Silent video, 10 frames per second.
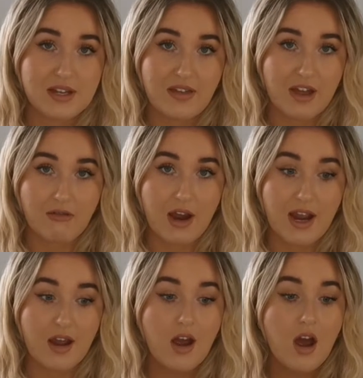say they're
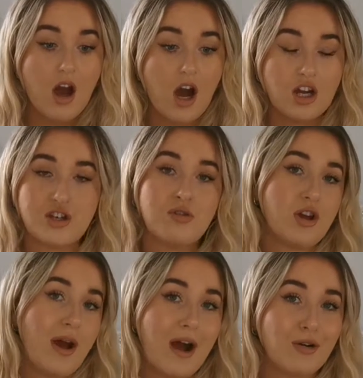great. I don't
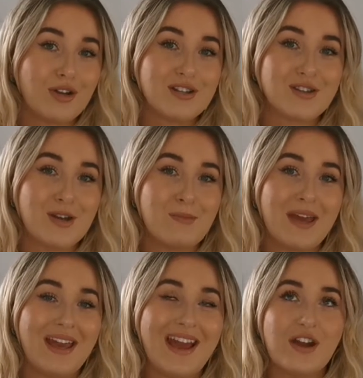know how good it's going to
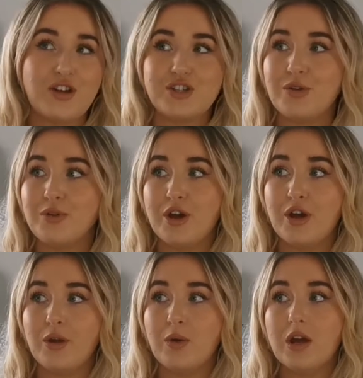be, and I don't
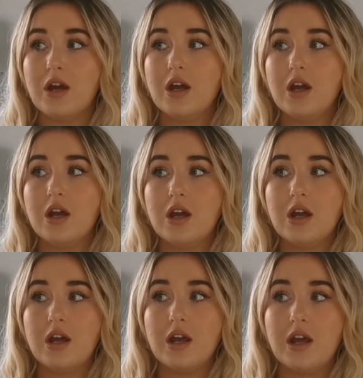know
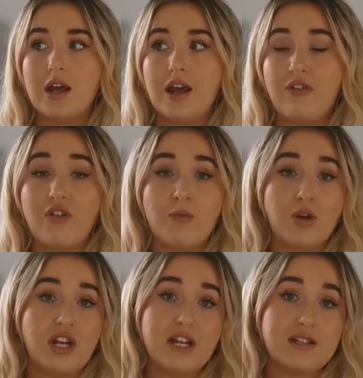if I'm
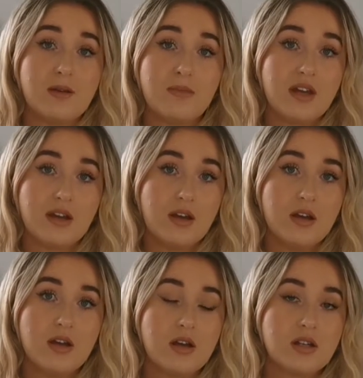going to need something
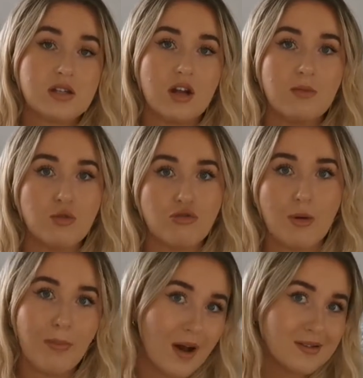slightly more
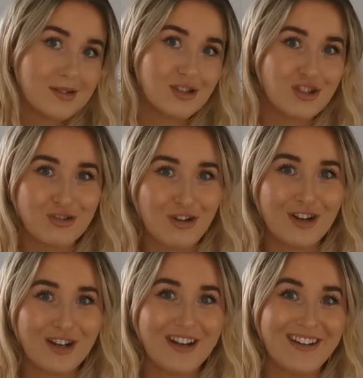robust and
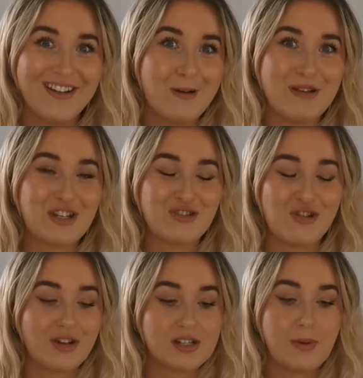strong, a bit
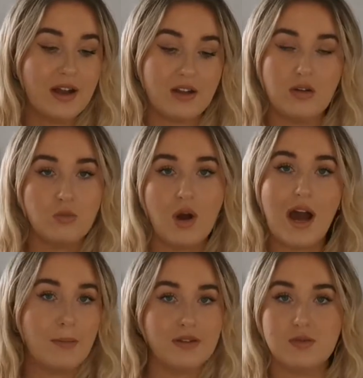stronger, depending on what
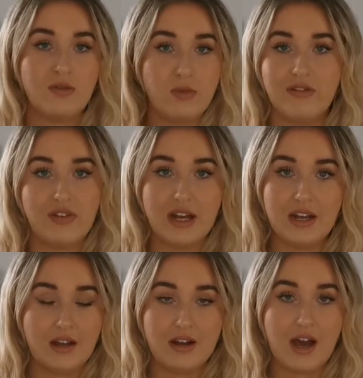happens with my
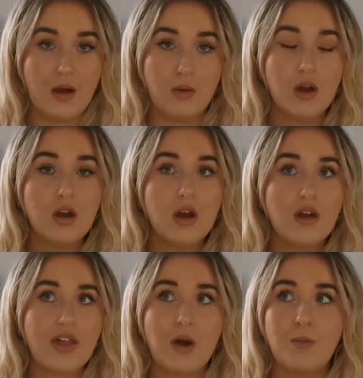feeding and how
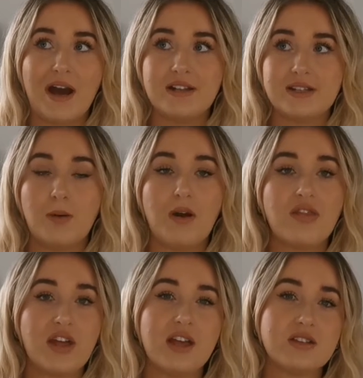that all pans out. But I
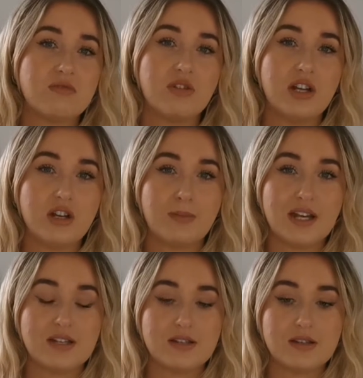think it's a really good
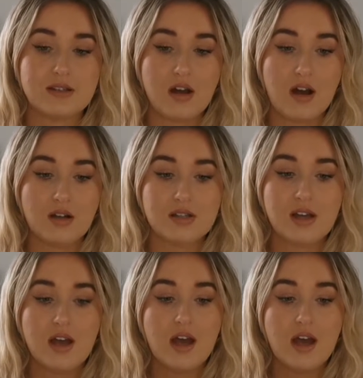place to start.